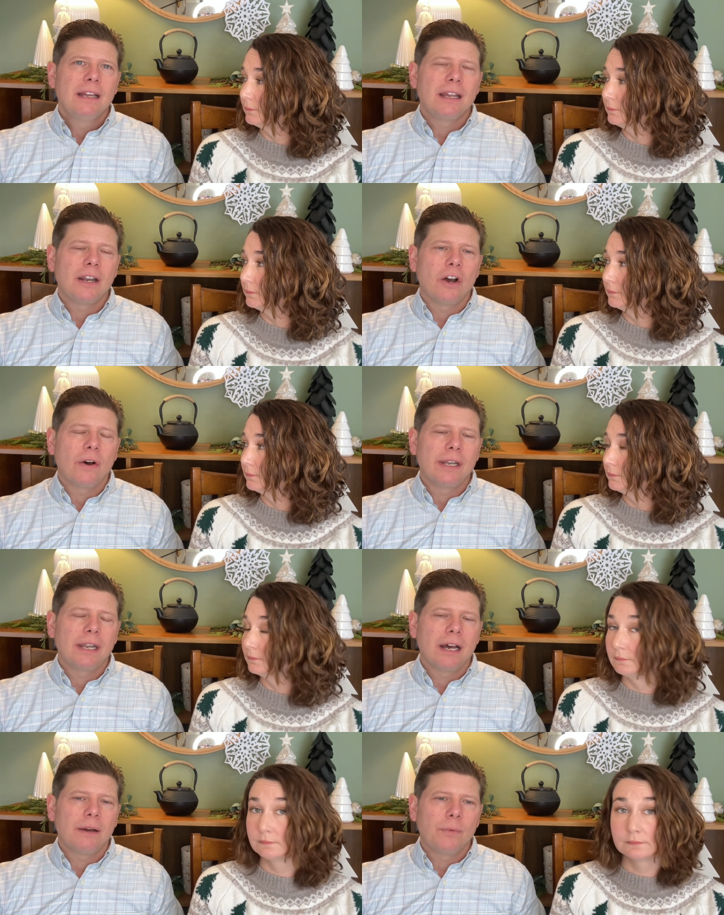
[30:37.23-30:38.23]
Speaker 1: you know,
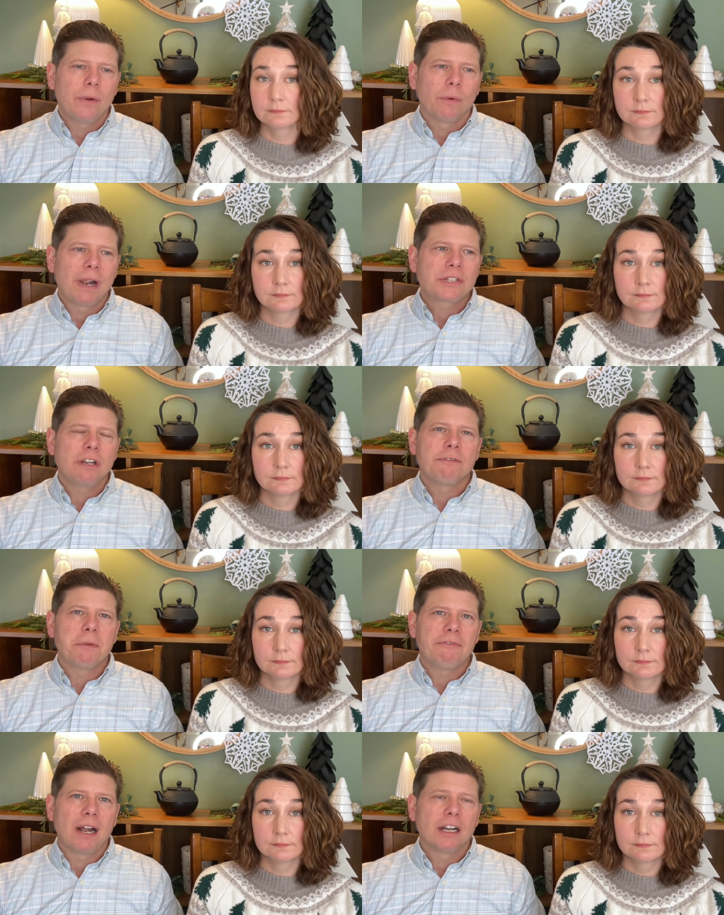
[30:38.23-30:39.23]
and uh, we were rescued
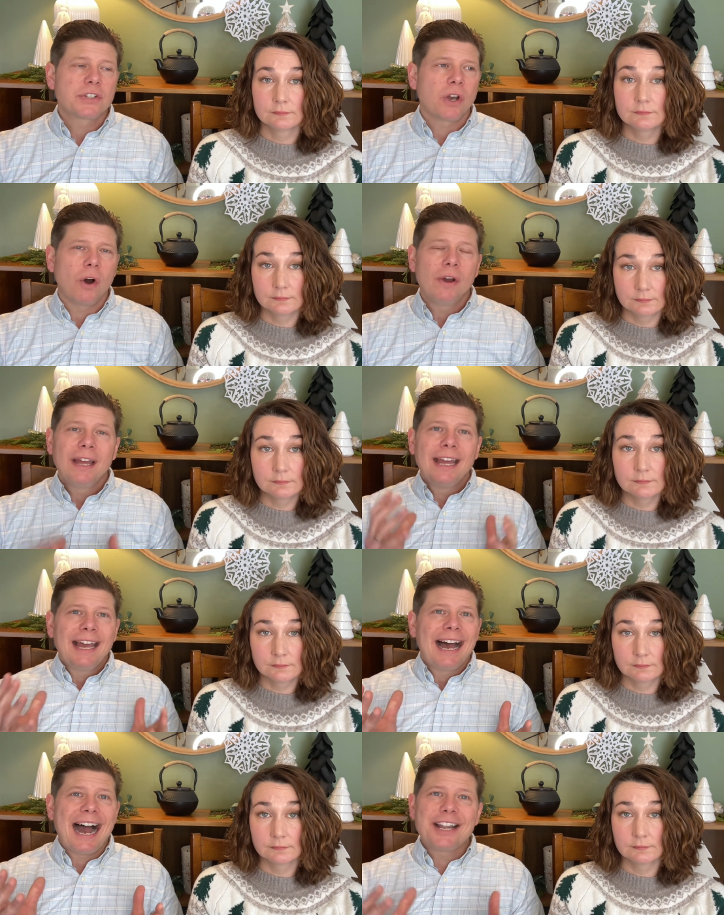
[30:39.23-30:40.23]
from the fire. So,
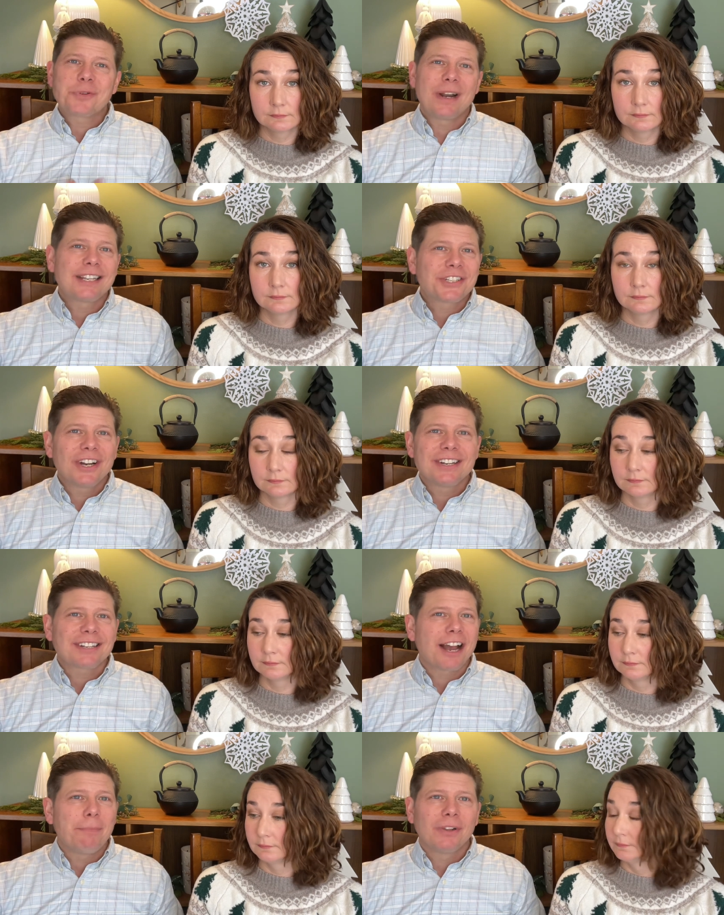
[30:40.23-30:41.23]
I just wanted to share
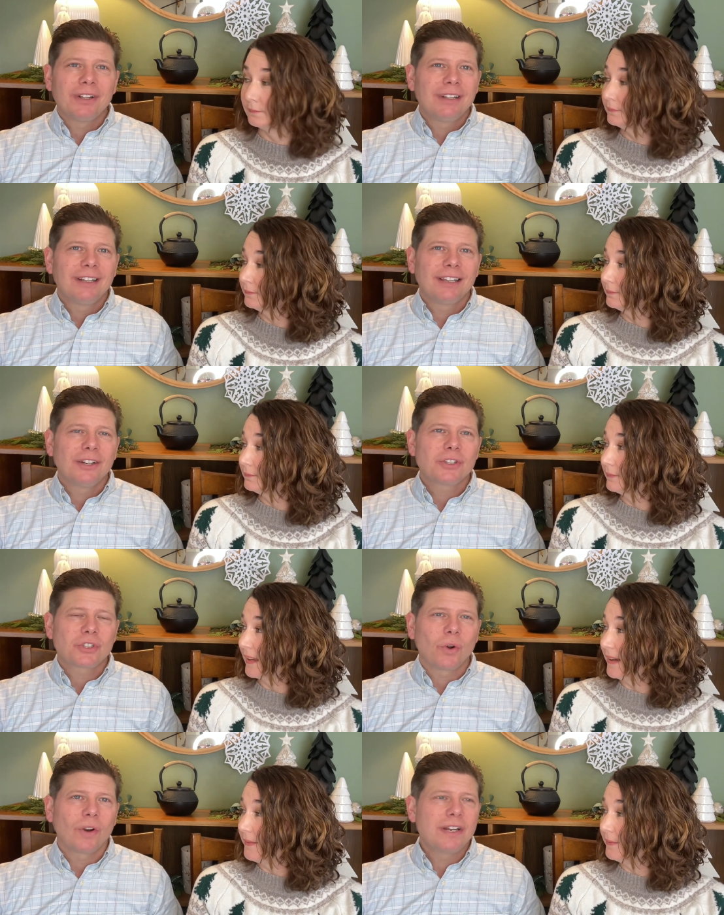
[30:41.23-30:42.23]
just a couple little little
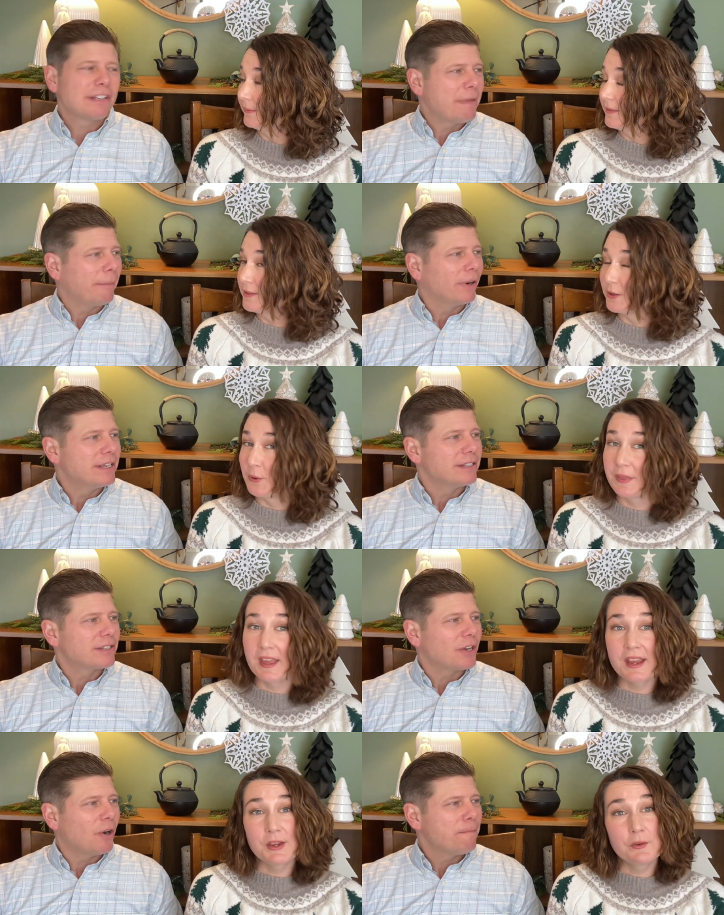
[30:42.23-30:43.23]
stories yeah. and memories. So, and
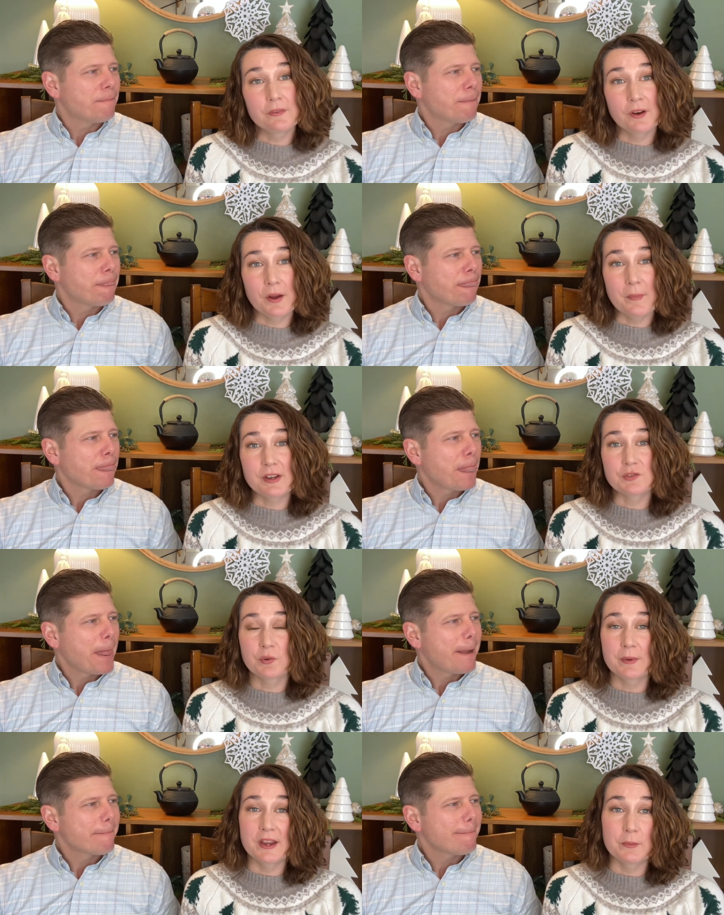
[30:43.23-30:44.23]
thank so. you
Speaker 2: very much
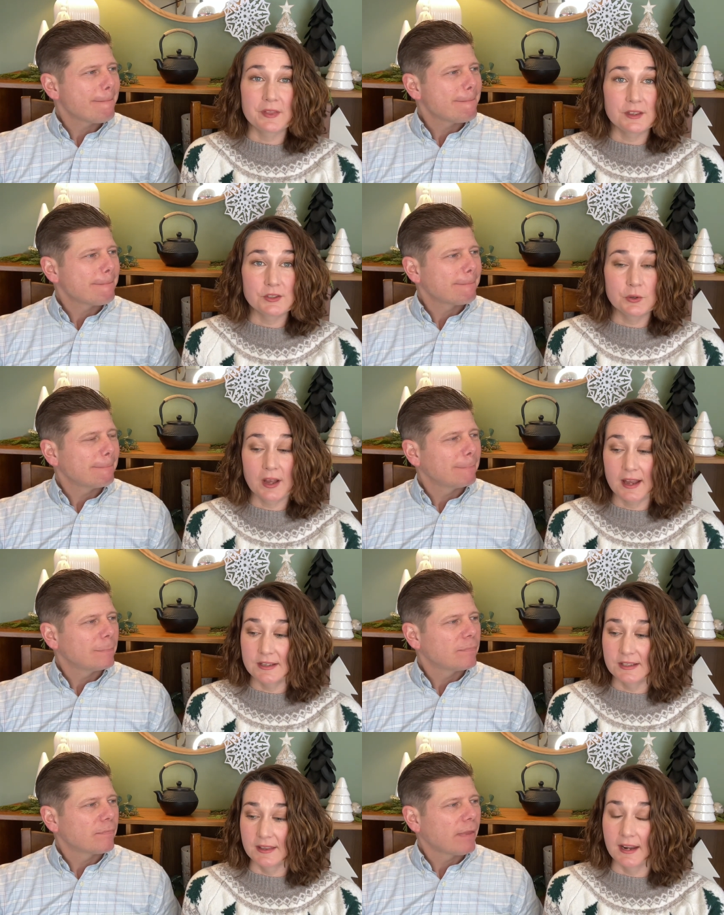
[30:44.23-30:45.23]
for being with us, you
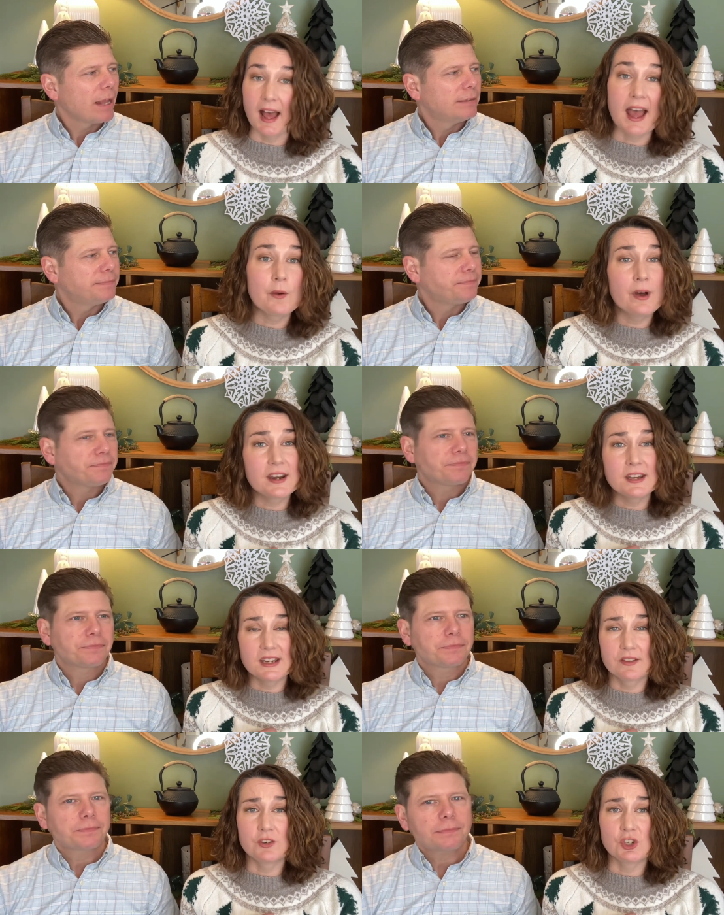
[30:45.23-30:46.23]
guys. And then I wanted
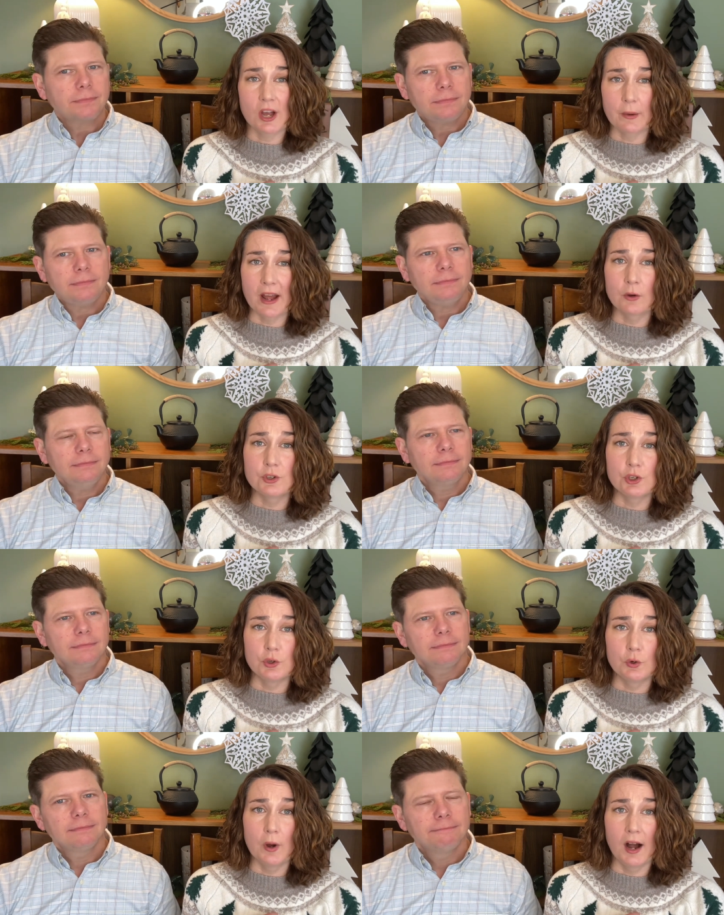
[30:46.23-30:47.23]
to give a shout out
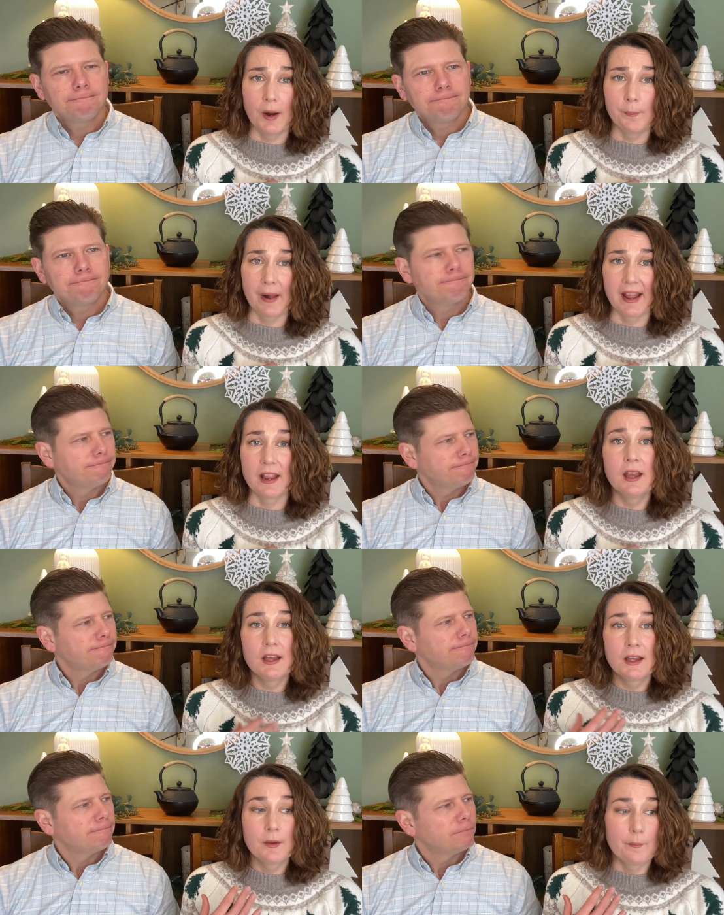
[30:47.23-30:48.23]
to um, my
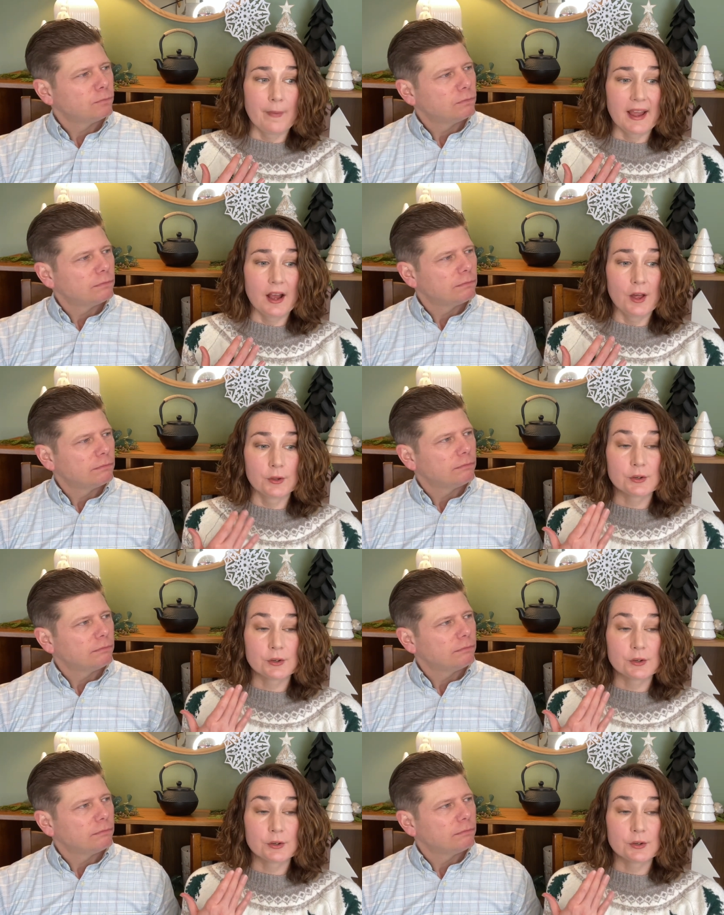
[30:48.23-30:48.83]
my other